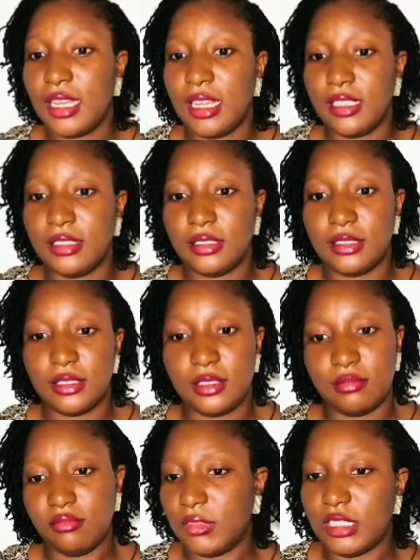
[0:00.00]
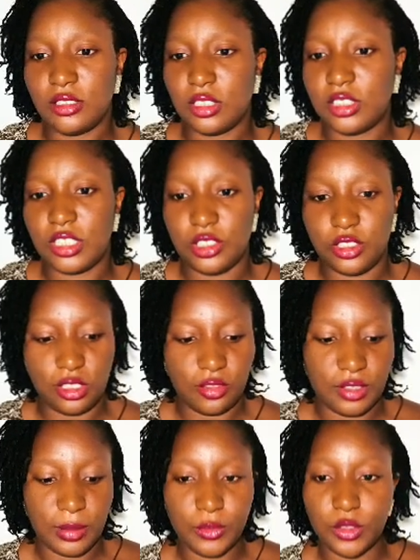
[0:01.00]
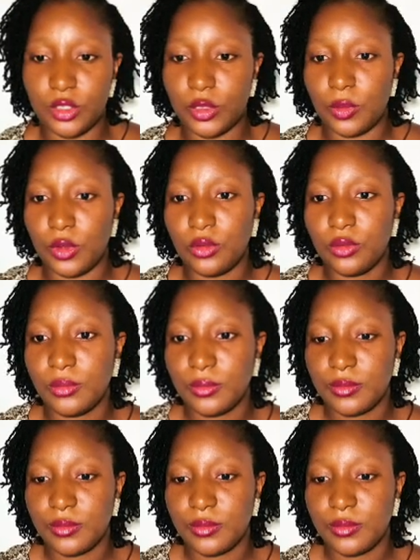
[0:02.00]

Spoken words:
and let's just change all of them to small.